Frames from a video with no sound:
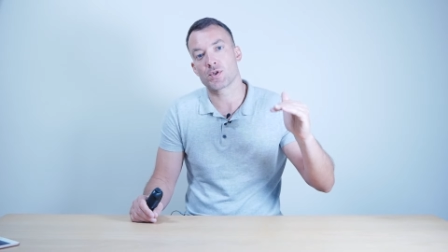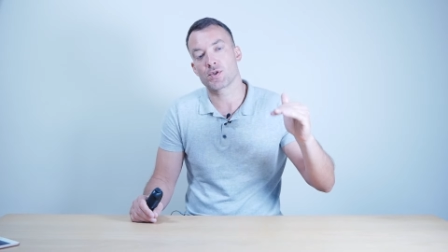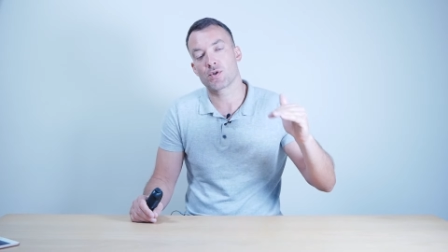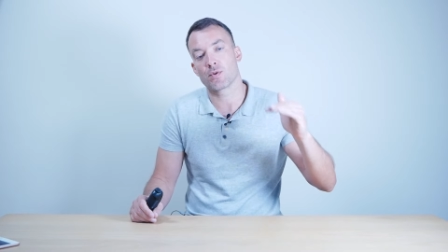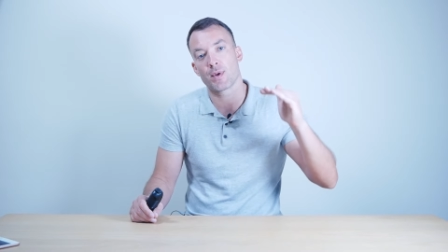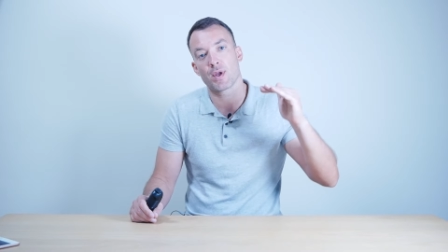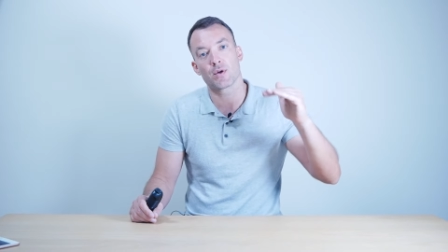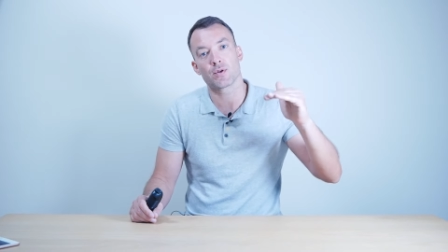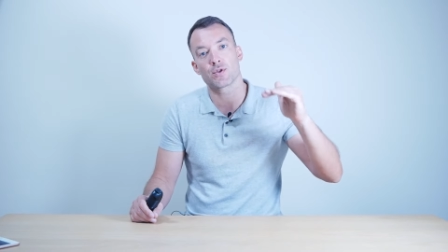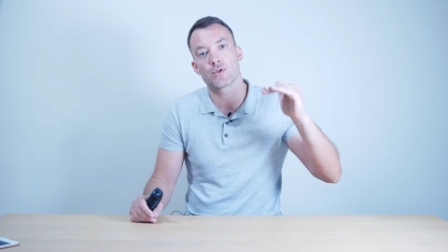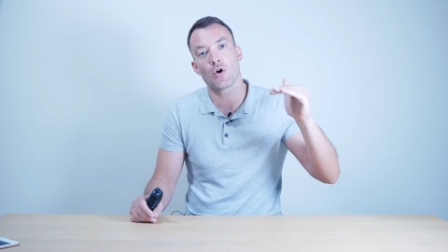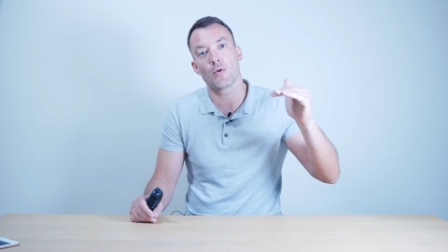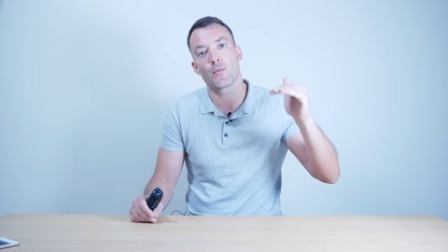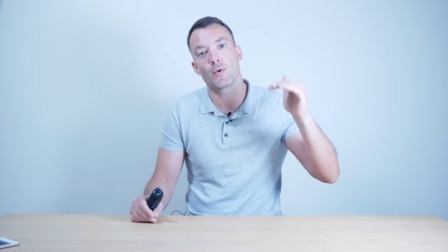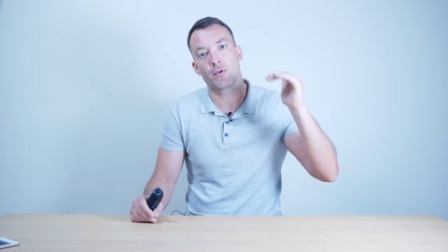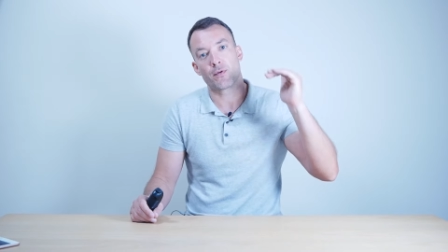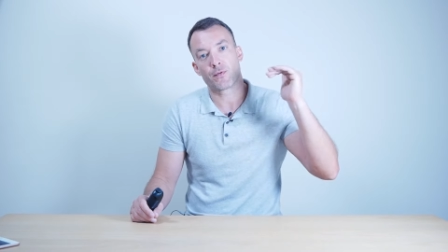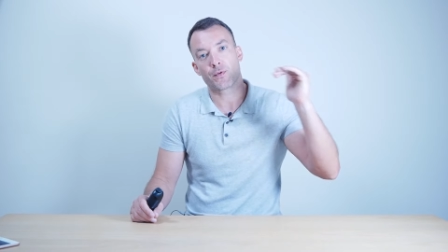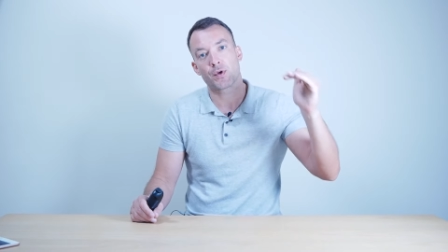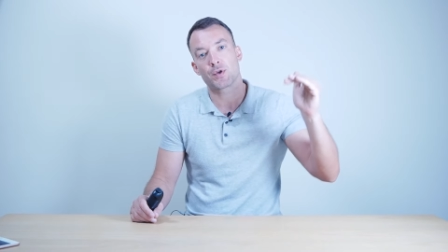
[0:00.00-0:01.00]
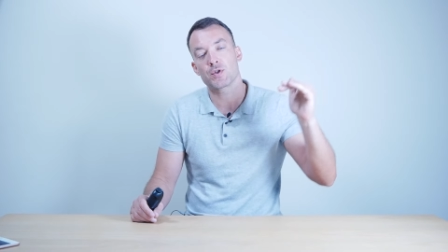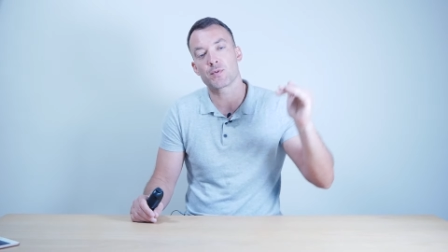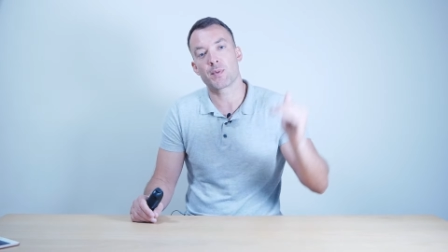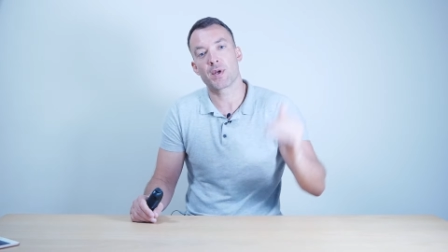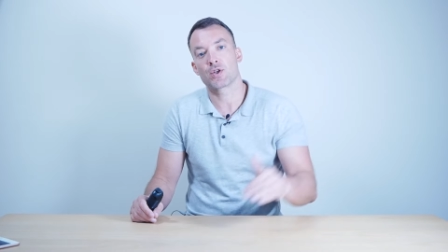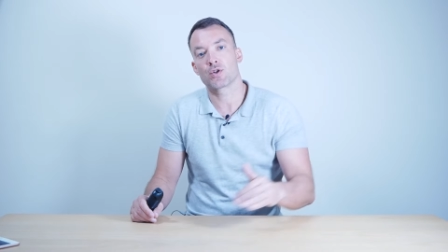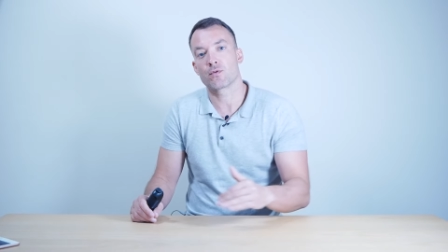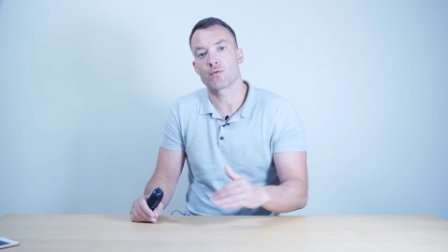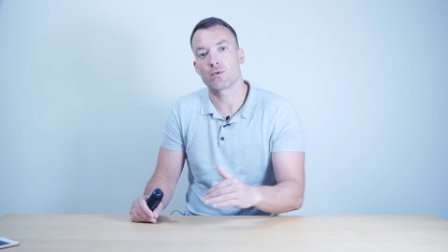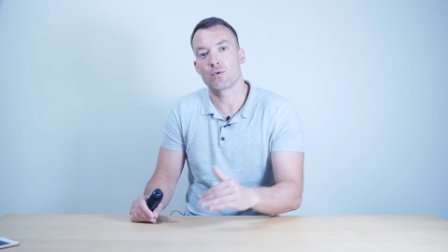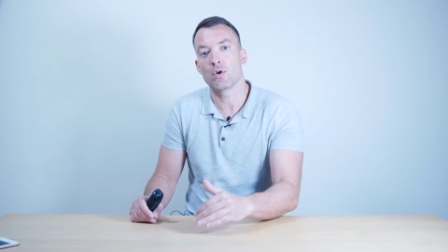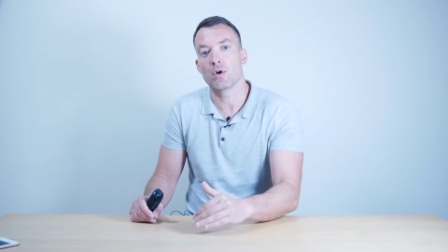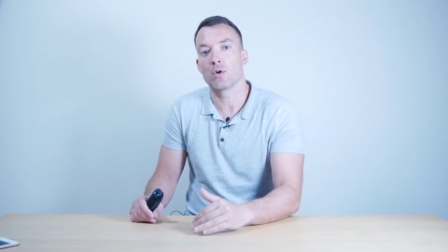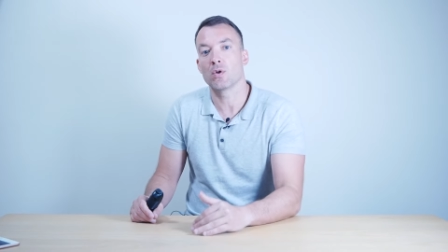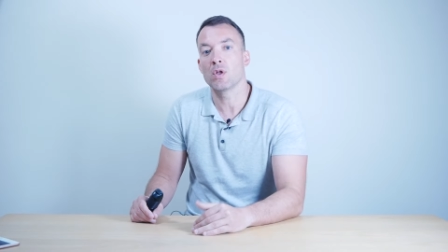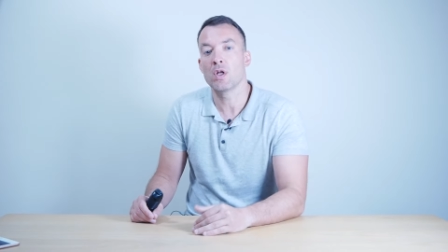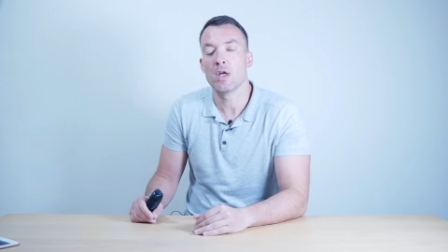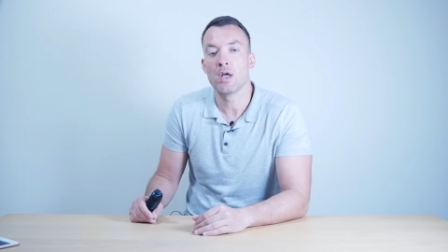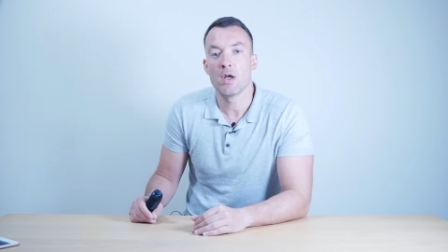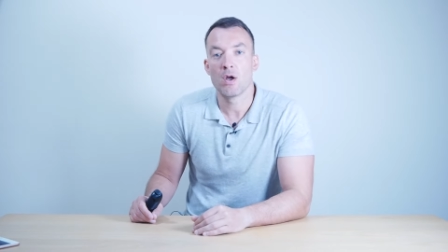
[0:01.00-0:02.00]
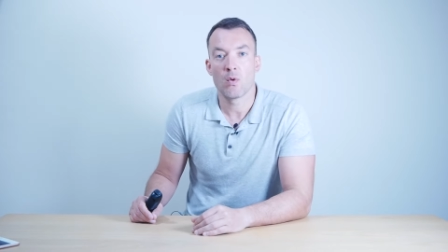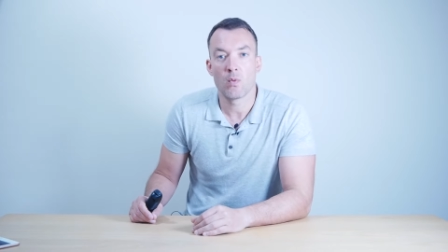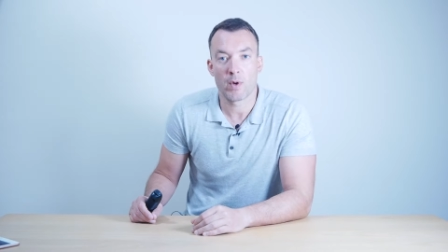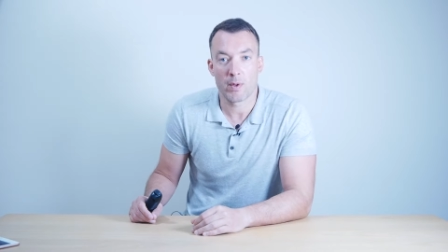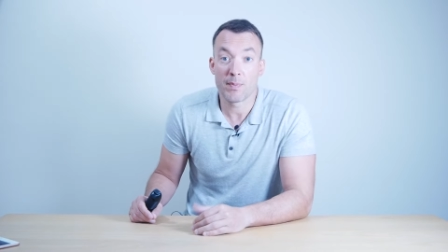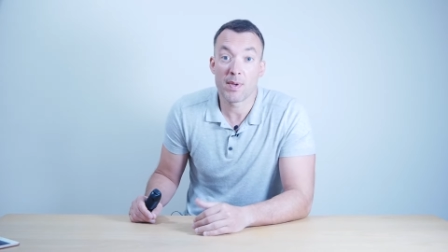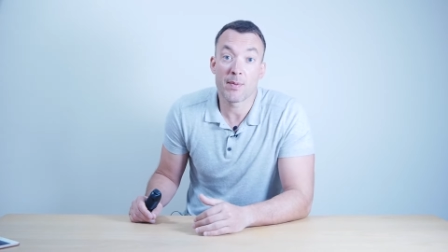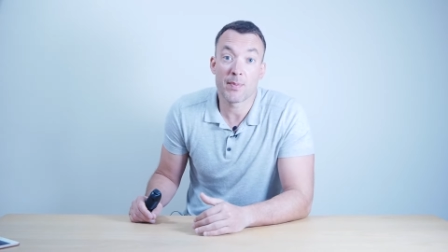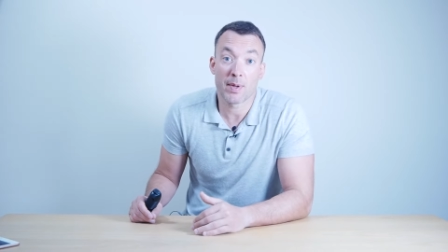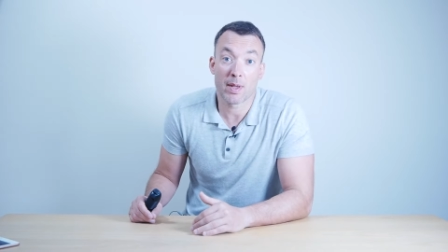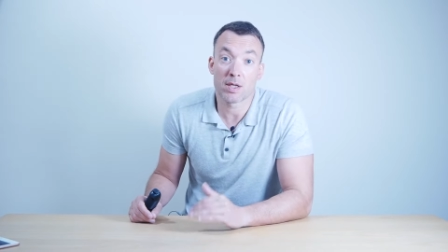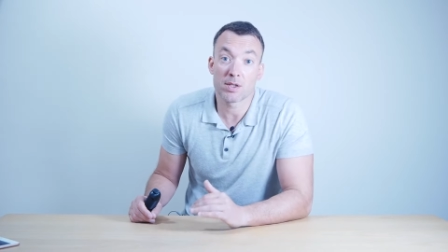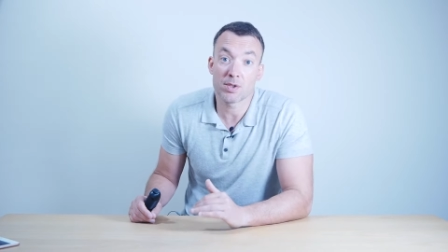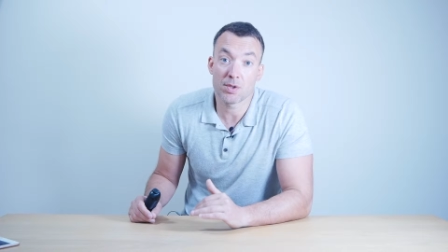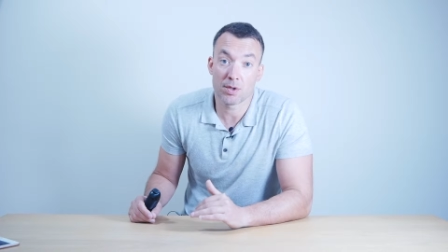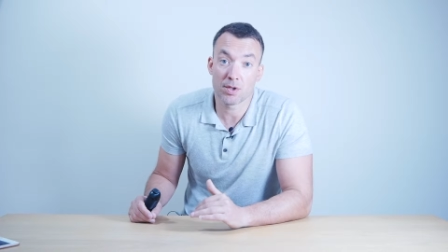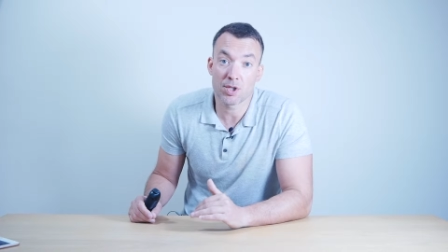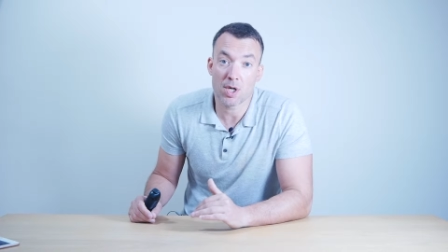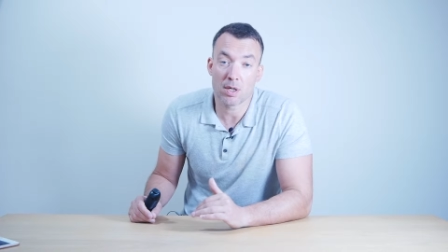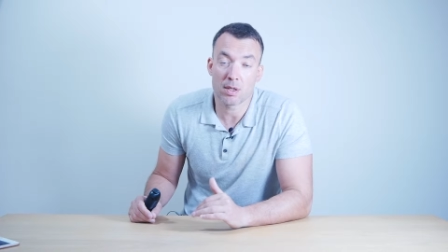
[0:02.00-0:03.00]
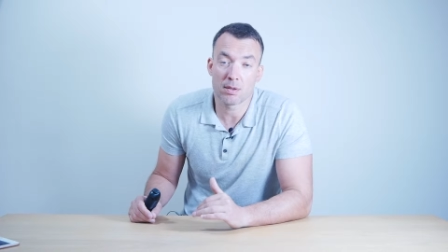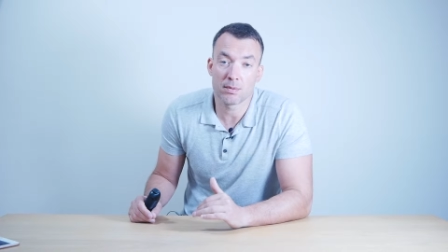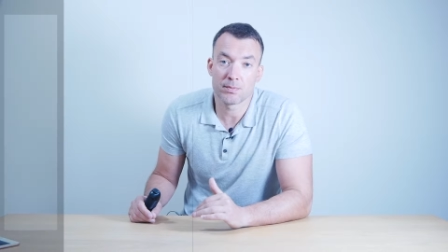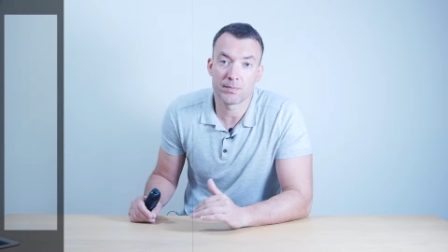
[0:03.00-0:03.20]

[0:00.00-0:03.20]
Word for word: to be on top on the first page of Google when people are searching.